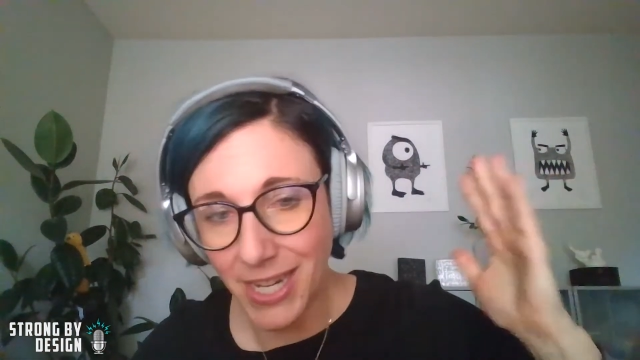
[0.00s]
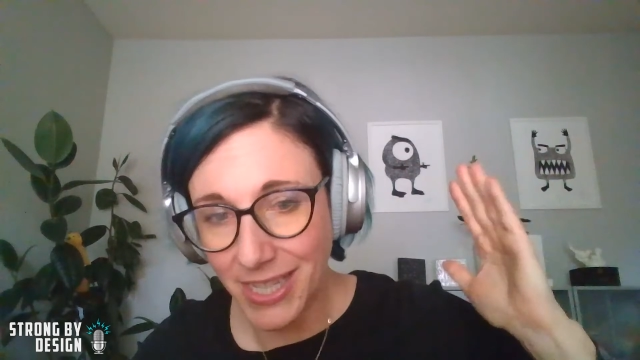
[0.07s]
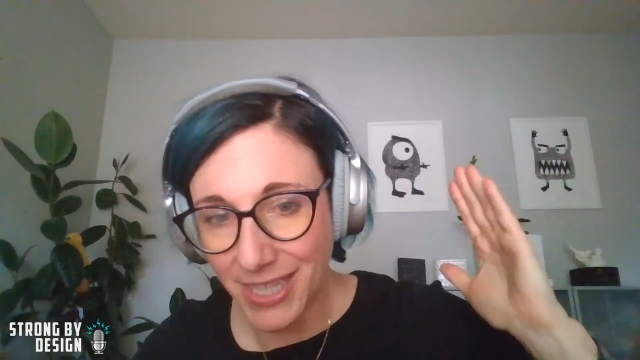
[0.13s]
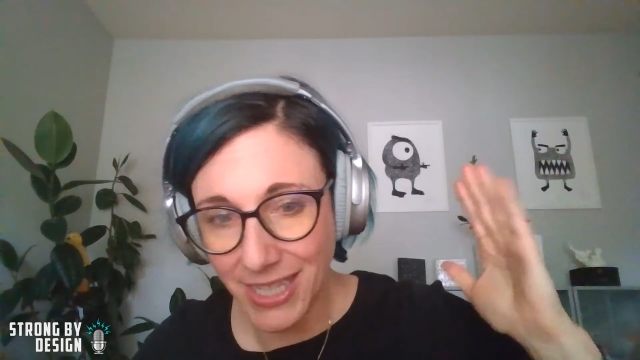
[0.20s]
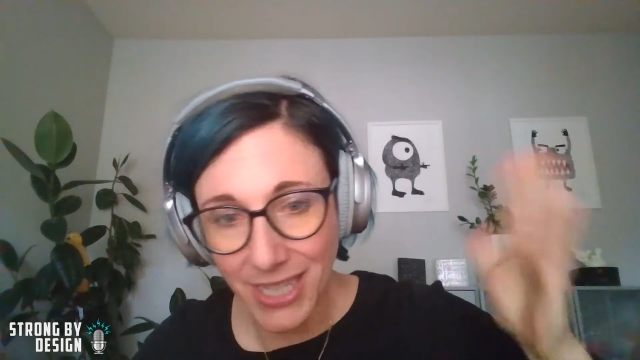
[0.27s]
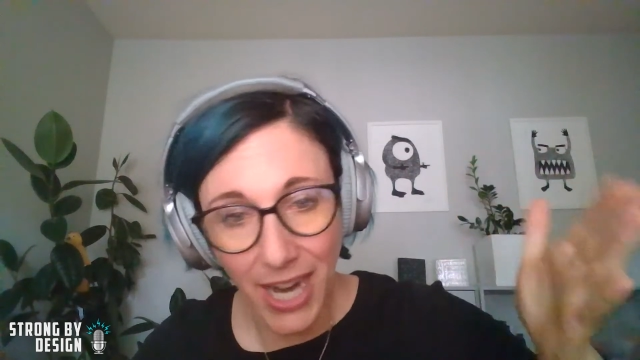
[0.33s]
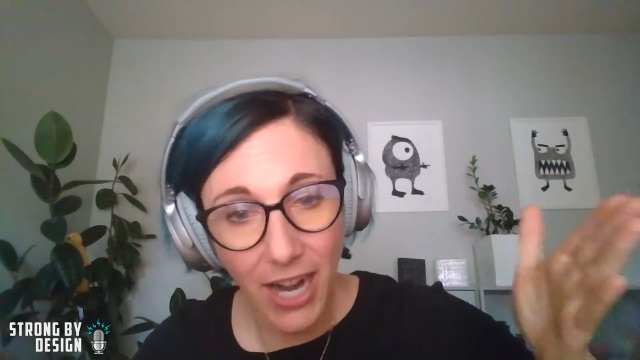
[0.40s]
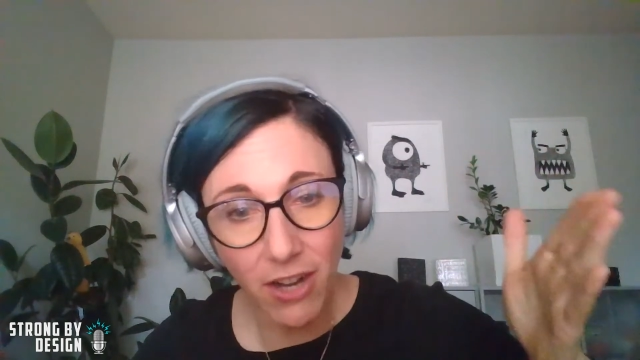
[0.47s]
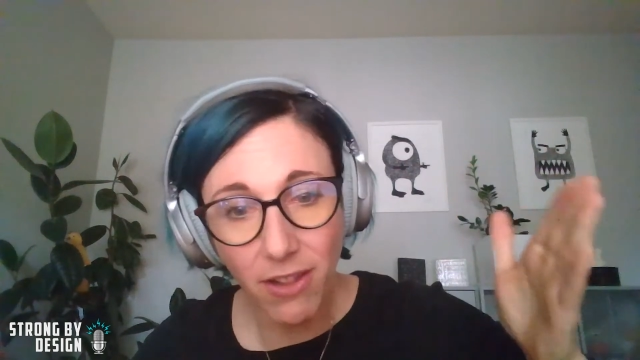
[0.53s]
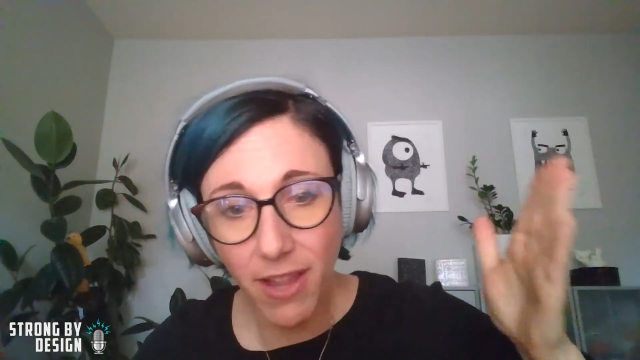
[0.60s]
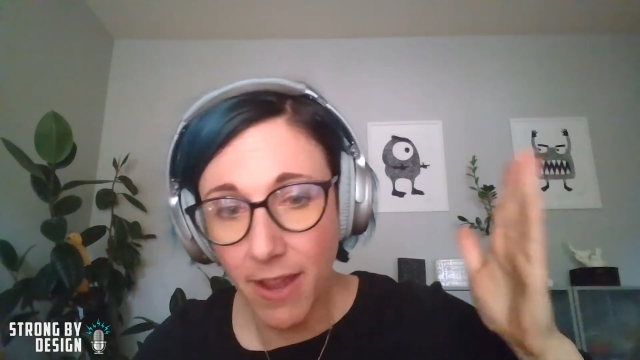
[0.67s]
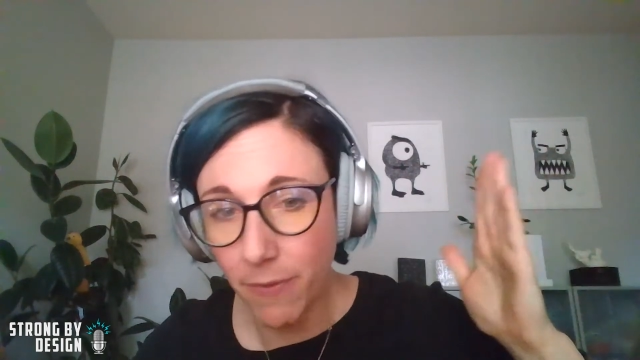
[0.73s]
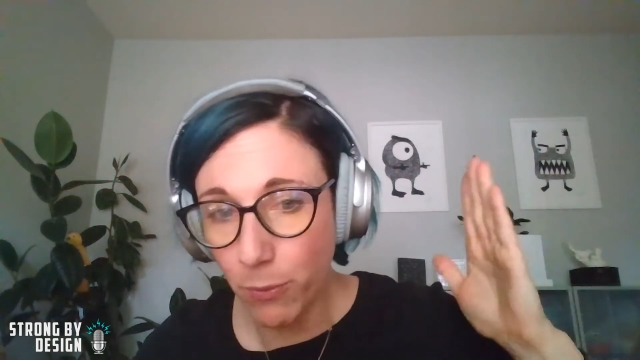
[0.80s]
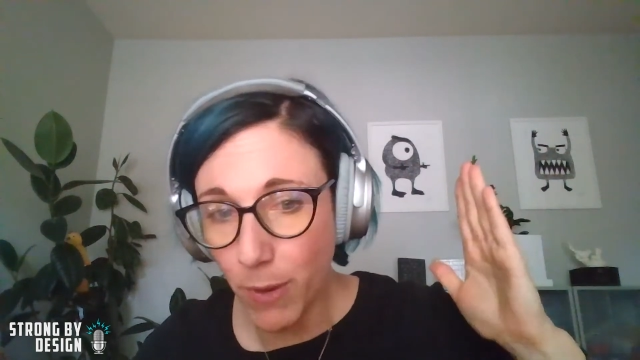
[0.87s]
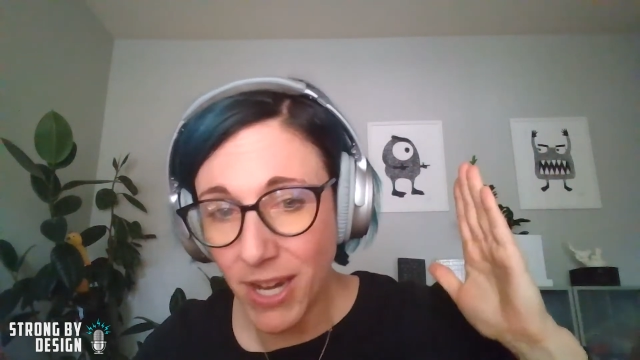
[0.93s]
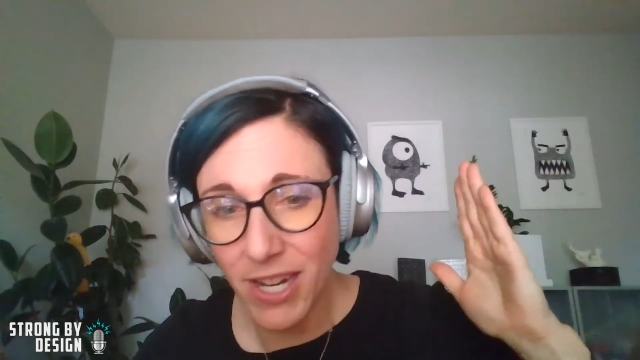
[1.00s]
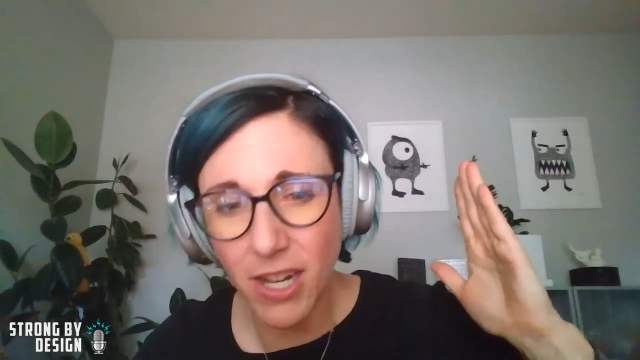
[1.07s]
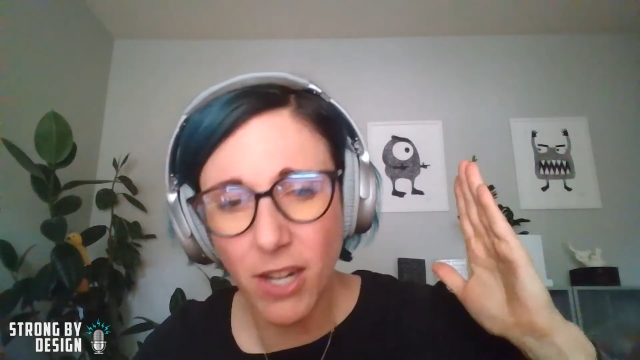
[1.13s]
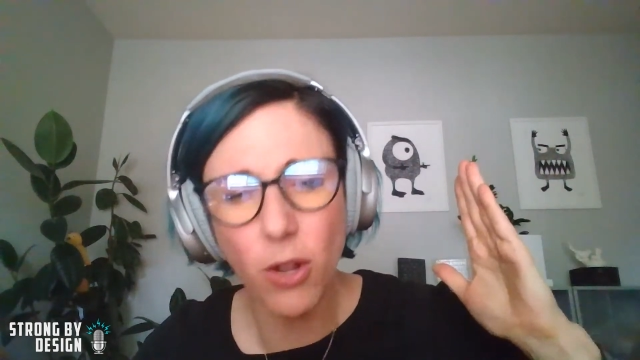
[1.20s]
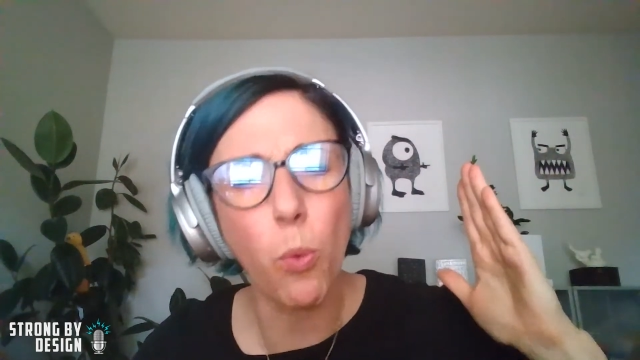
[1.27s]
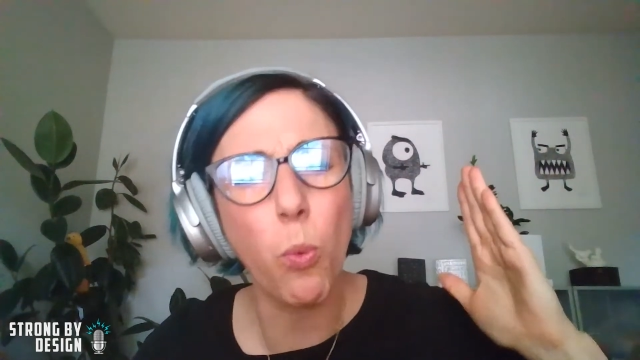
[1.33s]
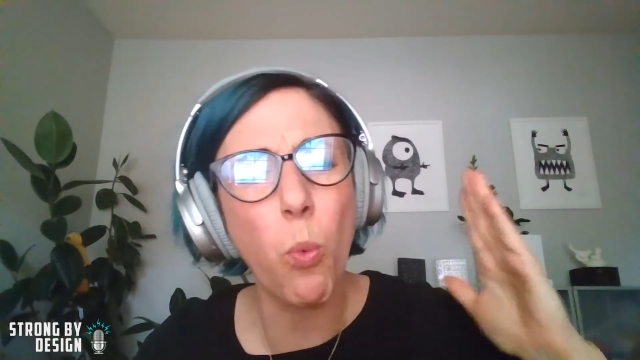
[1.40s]
his entire life rated
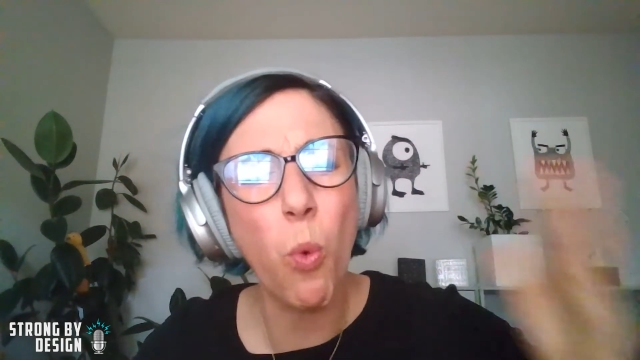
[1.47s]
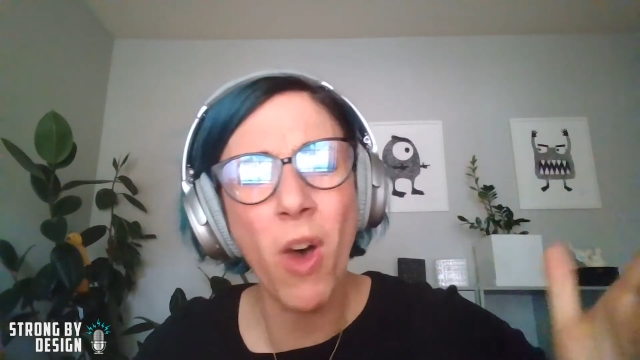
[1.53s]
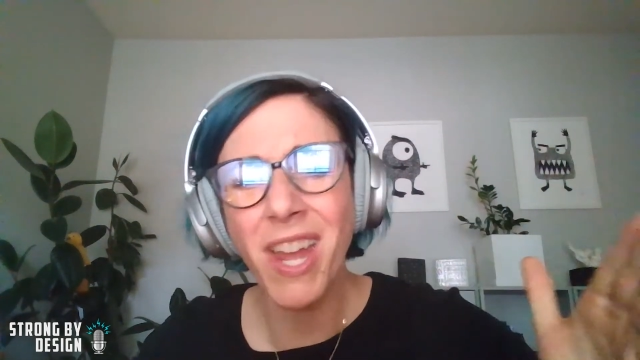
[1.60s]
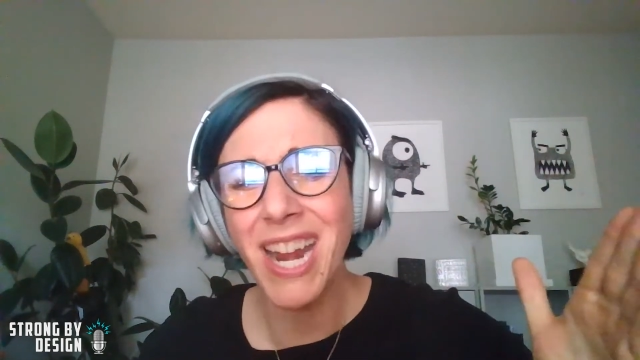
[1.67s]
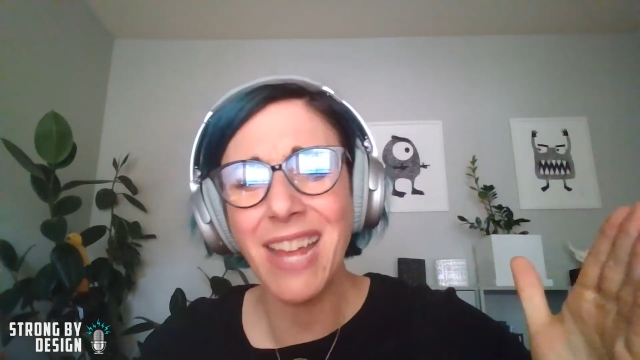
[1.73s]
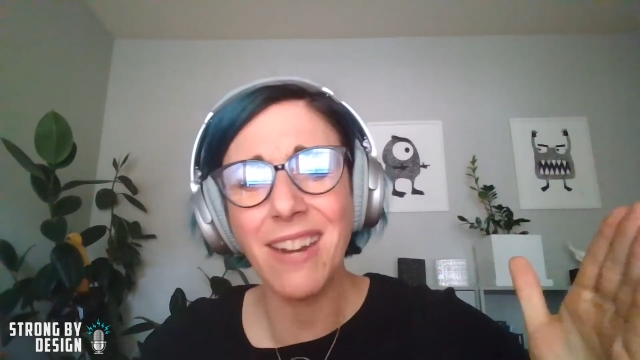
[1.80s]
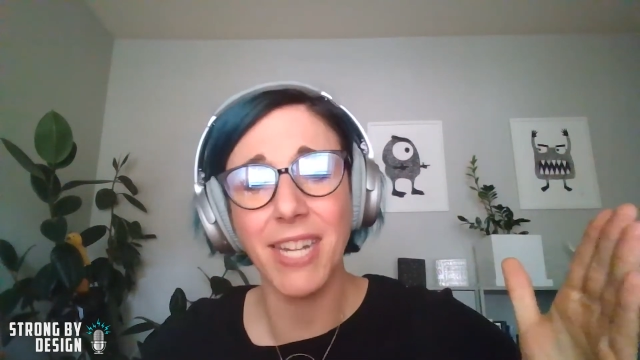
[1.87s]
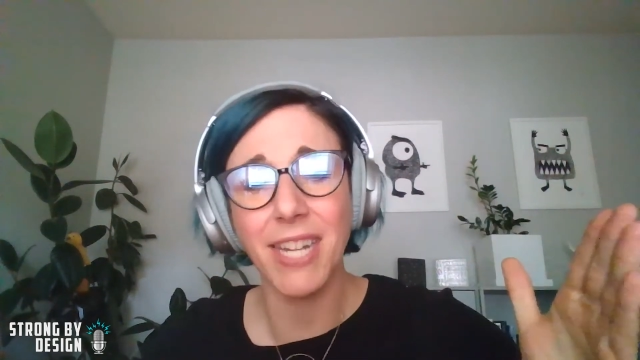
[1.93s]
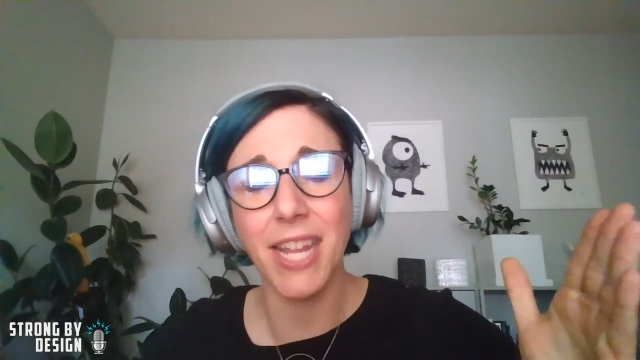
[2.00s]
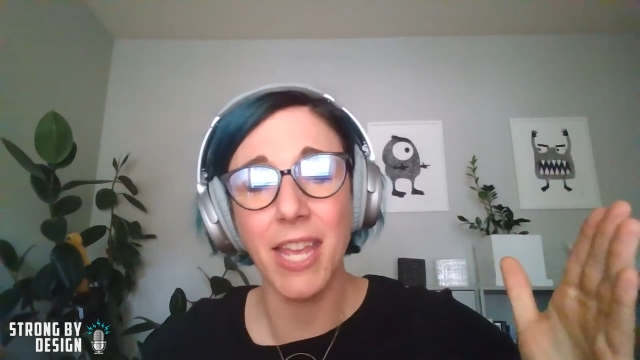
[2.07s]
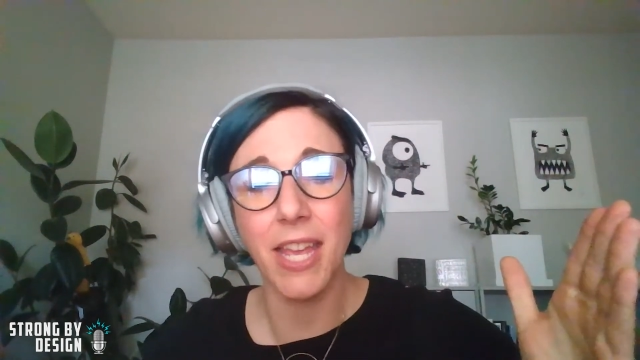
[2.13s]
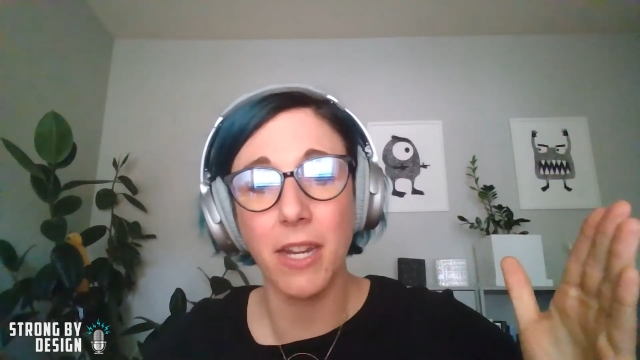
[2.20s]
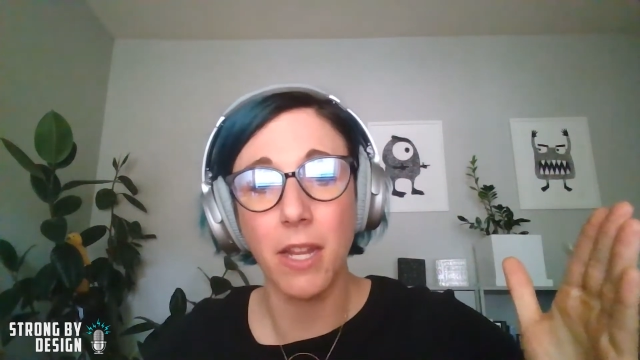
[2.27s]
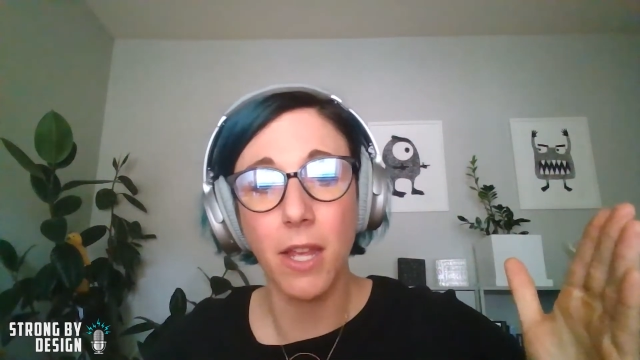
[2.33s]
at a 1 out of 10